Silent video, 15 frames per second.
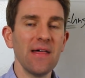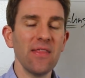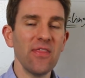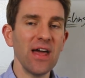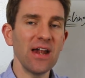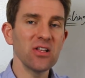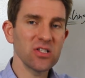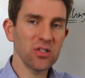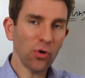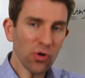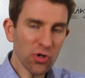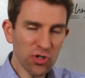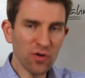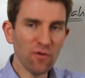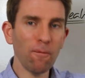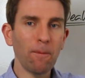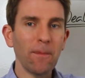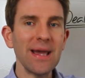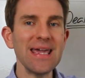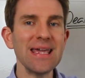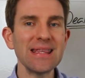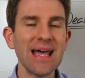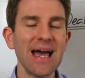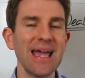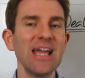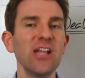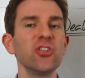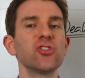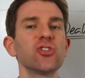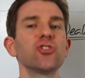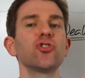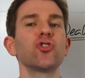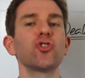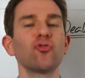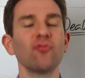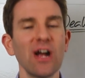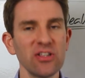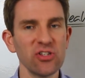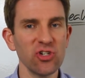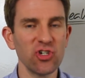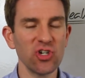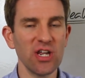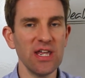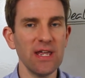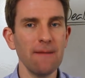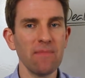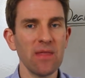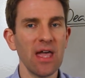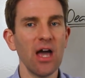then as long as you've baked that into the strategy